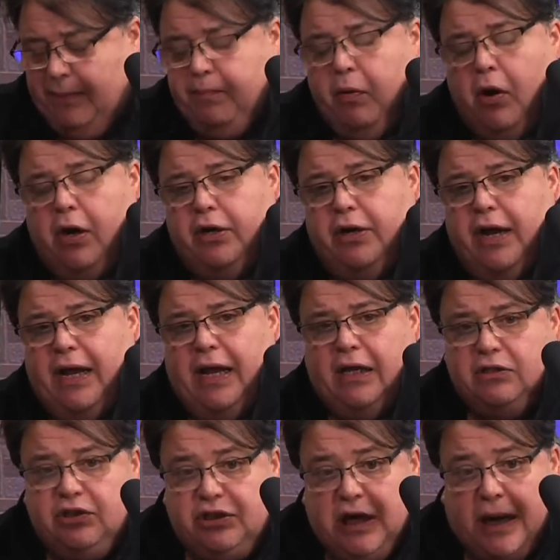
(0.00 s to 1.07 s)
partner
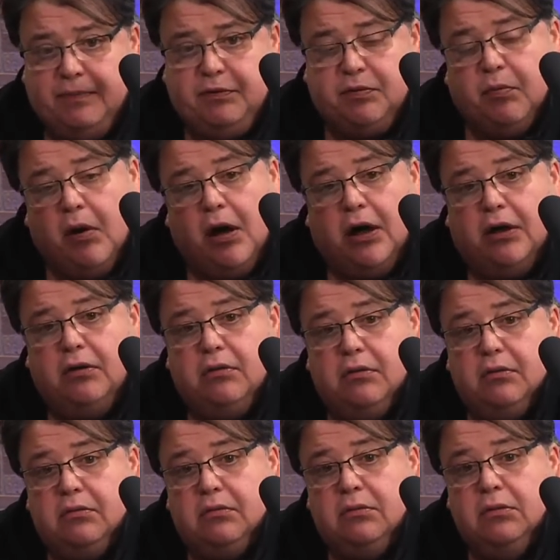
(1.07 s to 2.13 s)
has Shop Smart
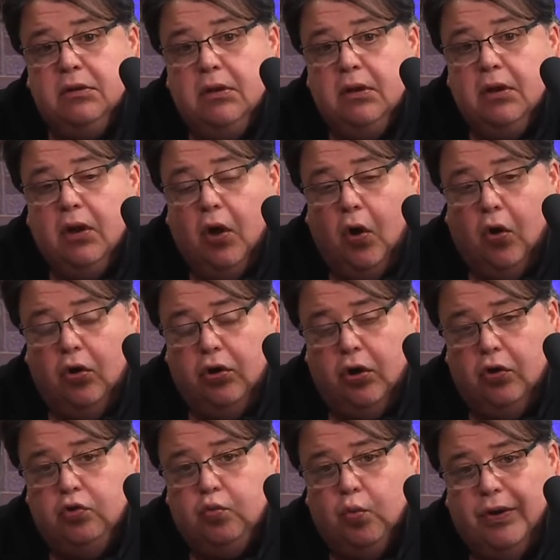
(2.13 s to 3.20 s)

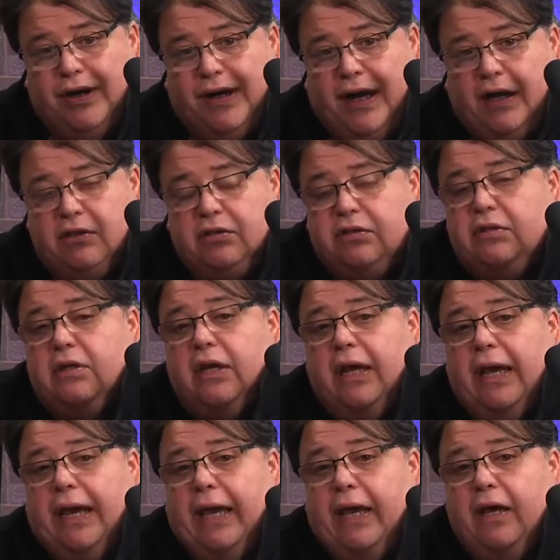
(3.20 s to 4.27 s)
Autos with an S,
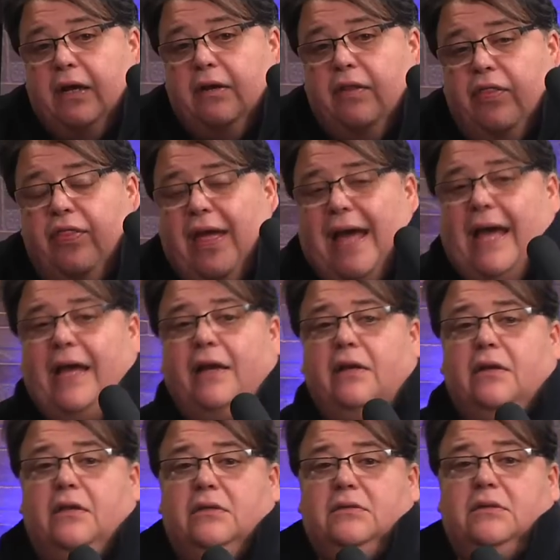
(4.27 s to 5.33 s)
and that
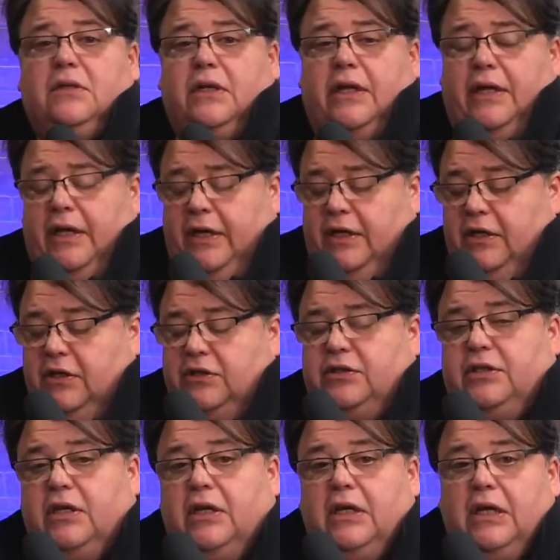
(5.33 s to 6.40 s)

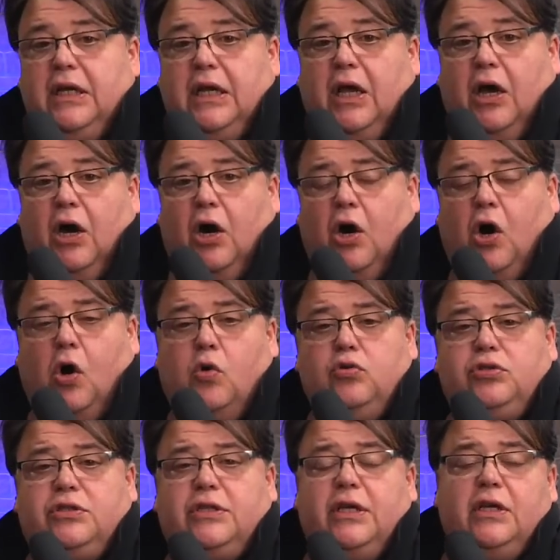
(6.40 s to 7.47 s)
is a
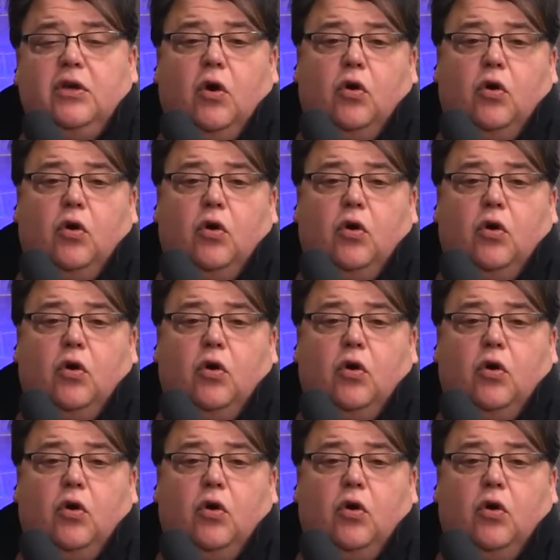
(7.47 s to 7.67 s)
hosting